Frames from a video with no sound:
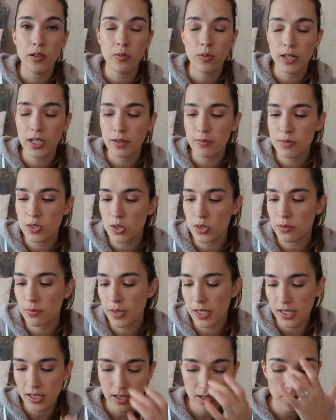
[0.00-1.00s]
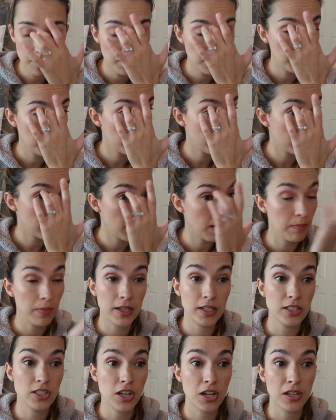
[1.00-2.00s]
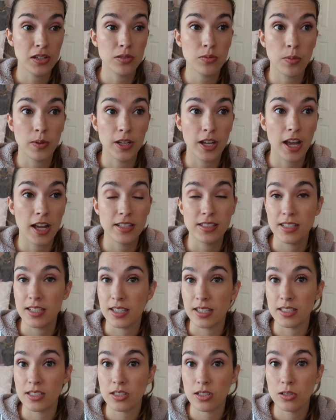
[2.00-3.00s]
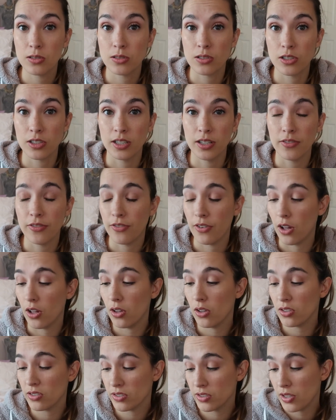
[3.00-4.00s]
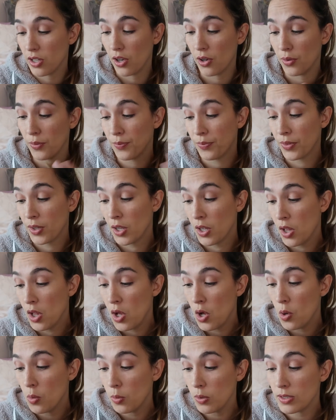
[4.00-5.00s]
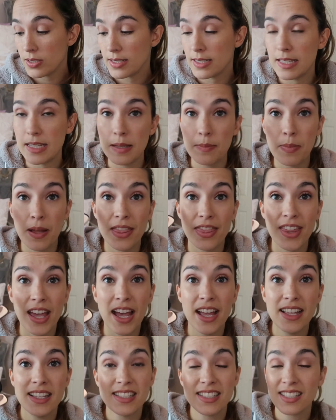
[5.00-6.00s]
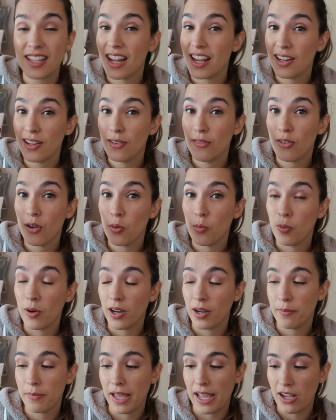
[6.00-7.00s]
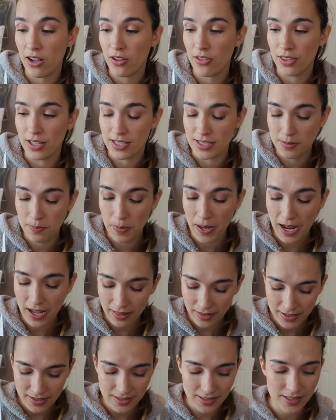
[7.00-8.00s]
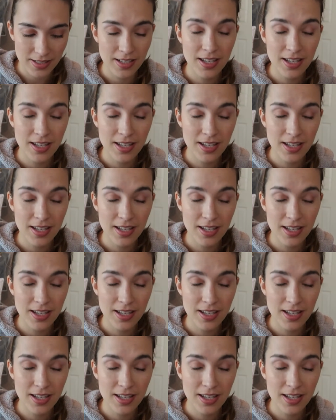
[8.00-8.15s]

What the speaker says: when I'm doing makeup, but that may change as it gets closer into fall, so we'll see. But that is kind of where I'm at on this palette.